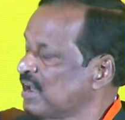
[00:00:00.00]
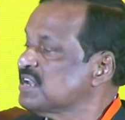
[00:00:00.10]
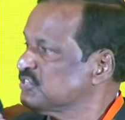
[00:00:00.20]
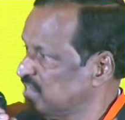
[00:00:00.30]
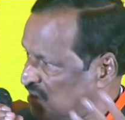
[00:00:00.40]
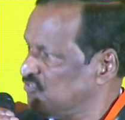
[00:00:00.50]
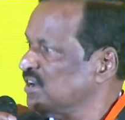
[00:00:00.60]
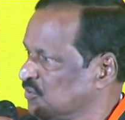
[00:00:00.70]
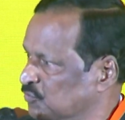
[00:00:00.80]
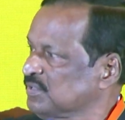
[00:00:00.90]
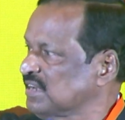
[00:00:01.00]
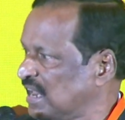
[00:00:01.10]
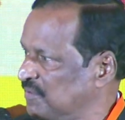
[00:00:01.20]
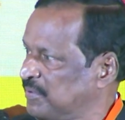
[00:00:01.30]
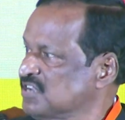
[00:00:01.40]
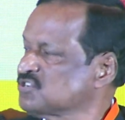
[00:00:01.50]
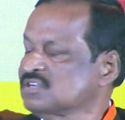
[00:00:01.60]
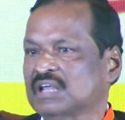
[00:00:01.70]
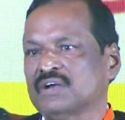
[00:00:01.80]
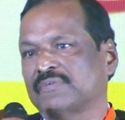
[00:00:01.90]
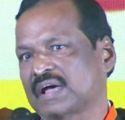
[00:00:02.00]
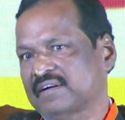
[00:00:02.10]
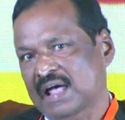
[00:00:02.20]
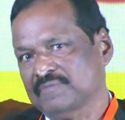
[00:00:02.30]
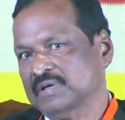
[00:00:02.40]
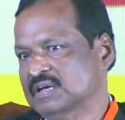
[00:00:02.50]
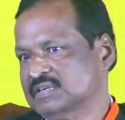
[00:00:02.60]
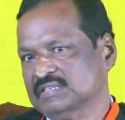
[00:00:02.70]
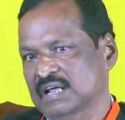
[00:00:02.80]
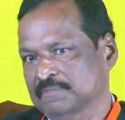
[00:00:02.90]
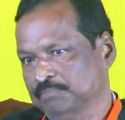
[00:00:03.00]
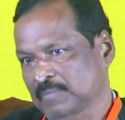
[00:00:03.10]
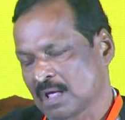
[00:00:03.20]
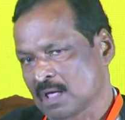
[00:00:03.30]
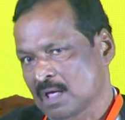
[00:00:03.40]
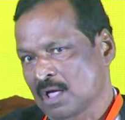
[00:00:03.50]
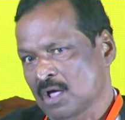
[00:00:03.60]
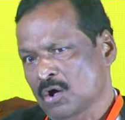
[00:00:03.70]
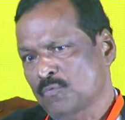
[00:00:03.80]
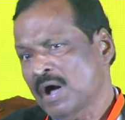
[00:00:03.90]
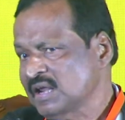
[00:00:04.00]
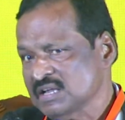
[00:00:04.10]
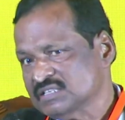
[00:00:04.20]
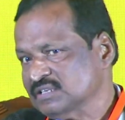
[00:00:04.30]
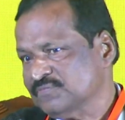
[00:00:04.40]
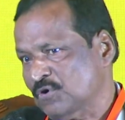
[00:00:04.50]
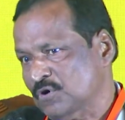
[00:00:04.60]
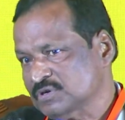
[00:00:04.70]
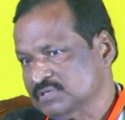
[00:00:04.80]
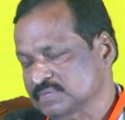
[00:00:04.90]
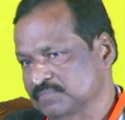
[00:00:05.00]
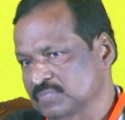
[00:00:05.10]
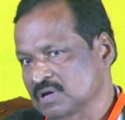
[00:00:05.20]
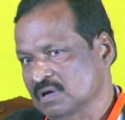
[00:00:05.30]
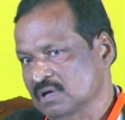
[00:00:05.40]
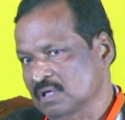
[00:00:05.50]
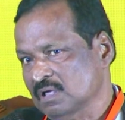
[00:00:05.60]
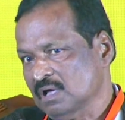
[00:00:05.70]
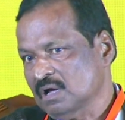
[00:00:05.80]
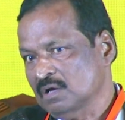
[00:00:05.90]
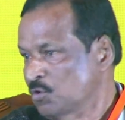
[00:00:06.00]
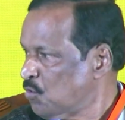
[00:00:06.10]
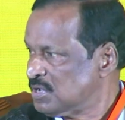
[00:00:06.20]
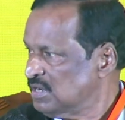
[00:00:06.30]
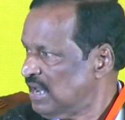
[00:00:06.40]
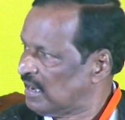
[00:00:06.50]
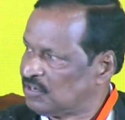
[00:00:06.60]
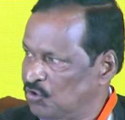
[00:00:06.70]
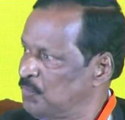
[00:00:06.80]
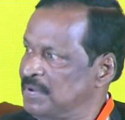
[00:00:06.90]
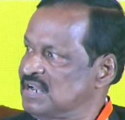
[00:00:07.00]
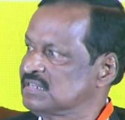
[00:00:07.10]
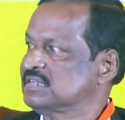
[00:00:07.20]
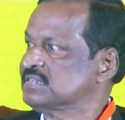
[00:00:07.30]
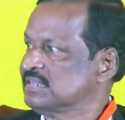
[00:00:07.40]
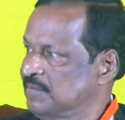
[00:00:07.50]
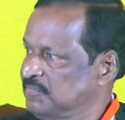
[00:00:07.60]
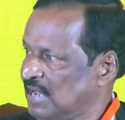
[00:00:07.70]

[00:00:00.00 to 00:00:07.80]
central to the deliberation that we are having itself. One is, of course, local and global at the same time.